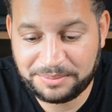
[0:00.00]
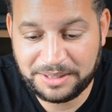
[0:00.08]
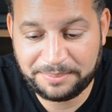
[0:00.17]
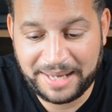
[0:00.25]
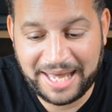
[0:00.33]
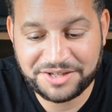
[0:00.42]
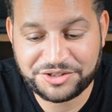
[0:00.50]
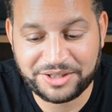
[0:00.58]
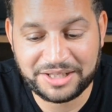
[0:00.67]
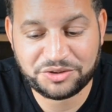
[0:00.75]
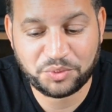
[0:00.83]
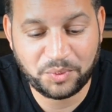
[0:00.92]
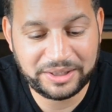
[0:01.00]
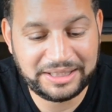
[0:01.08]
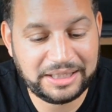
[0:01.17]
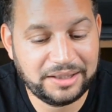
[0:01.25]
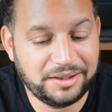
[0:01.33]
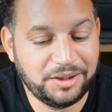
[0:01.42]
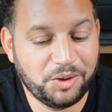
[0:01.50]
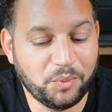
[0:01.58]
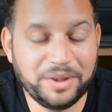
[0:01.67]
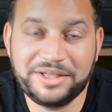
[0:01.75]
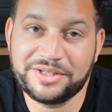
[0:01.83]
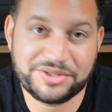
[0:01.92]
to be a pastor at
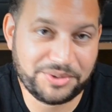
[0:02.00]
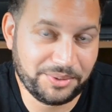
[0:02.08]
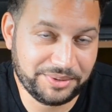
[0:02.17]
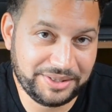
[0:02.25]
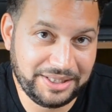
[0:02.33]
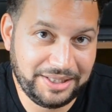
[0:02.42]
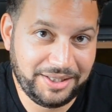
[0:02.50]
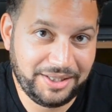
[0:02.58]
21 years old.